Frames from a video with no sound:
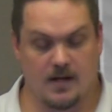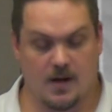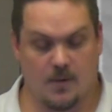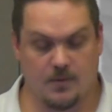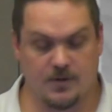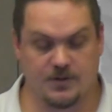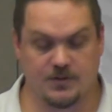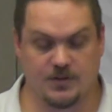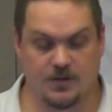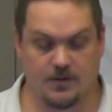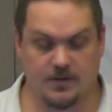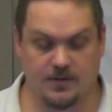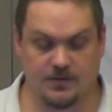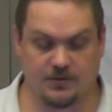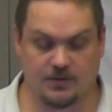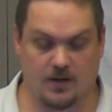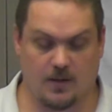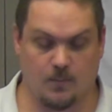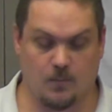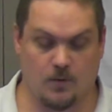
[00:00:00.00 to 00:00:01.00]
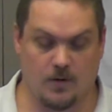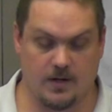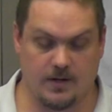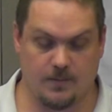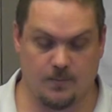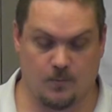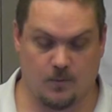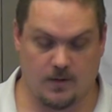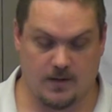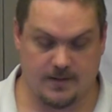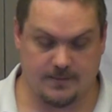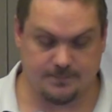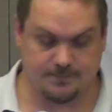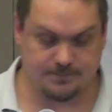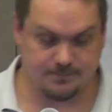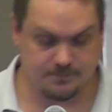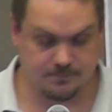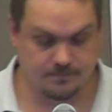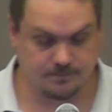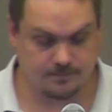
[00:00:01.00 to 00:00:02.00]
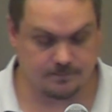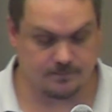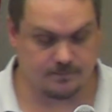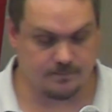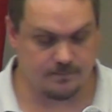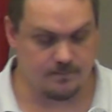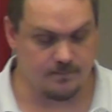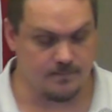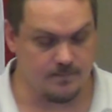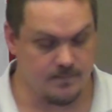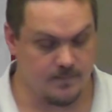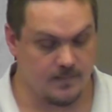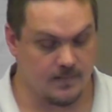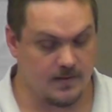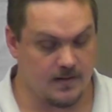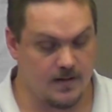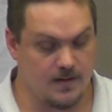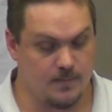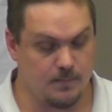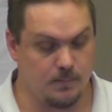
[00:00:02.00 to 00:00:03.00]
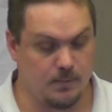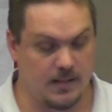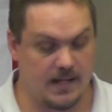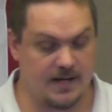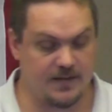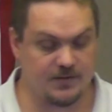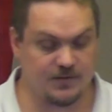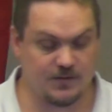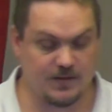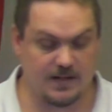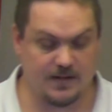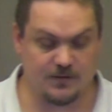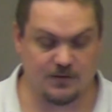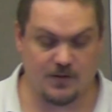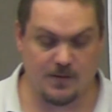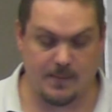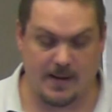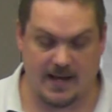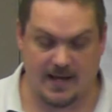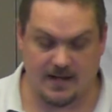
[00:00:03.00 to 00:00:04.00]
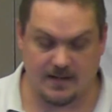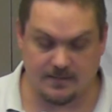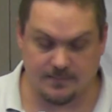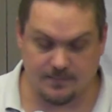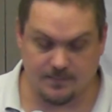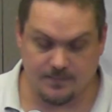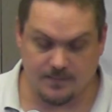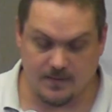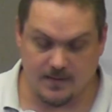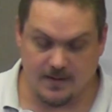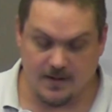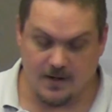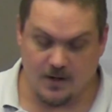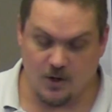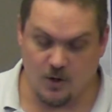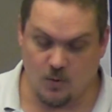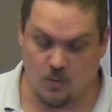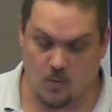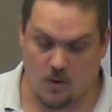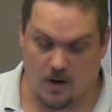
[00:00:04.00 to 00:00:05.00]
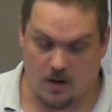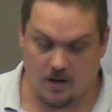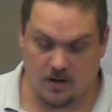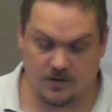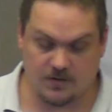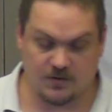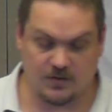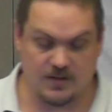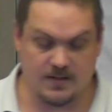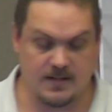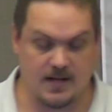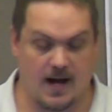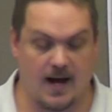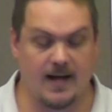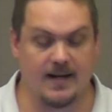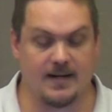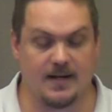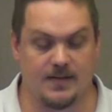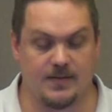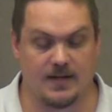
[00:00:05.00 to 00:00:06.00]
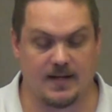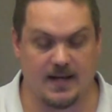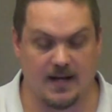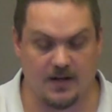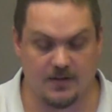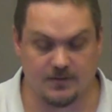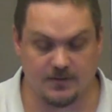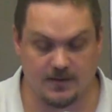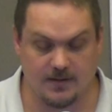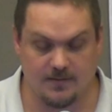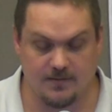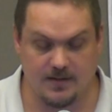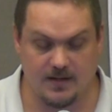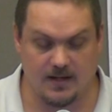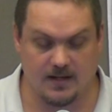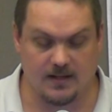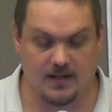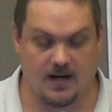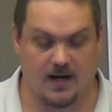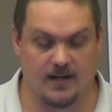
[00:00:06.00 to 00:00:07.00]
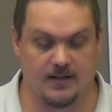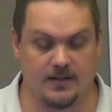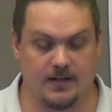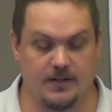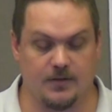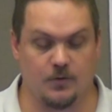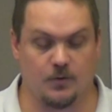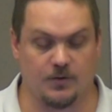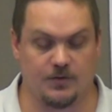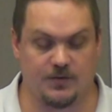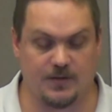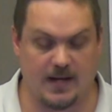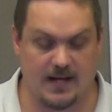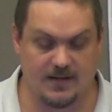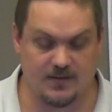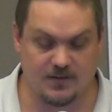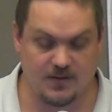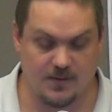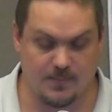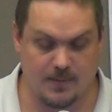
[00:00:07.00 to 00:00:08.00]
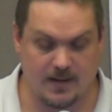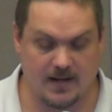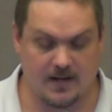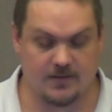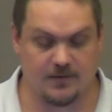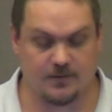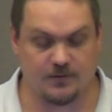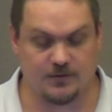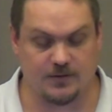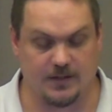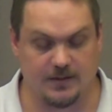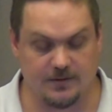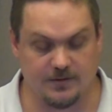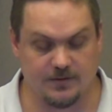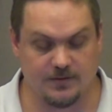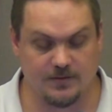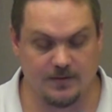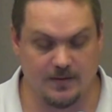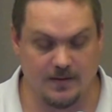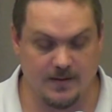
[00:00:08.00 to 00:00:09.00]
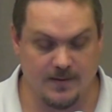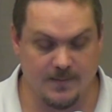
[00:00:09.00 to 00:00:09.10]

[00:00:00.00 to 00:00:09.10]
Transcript: I want to show you Psalm 1:1. Blessed is the man who walks not in the counsel of the ungodly, nor stands in the path of sinners,